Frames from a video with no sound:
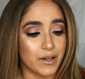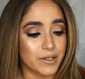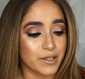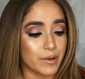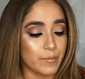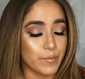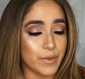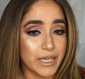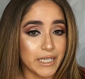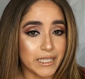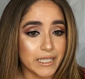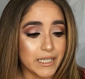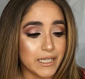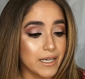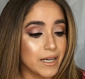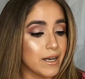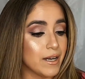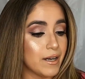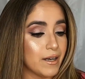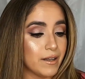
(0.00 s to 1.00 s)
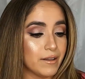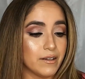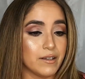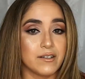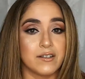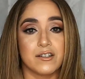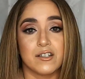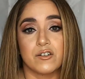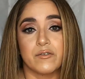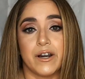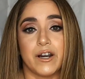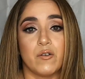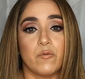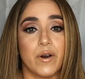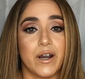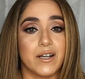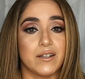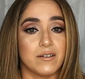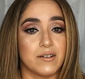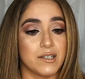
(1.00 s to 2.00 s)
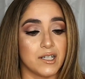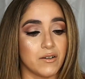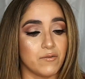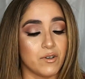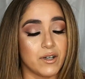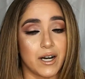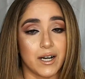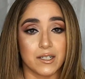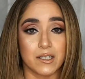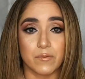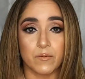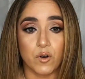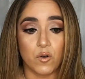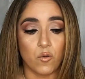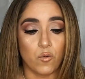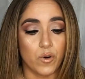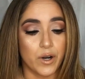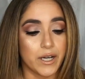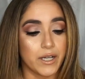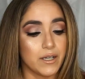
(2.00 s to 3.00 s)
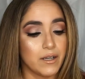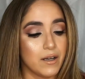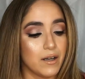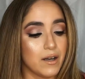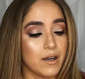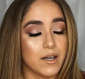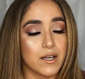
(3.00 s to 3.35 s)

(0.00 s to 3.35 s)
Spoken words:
your money, this is a great way to save you guys some coin,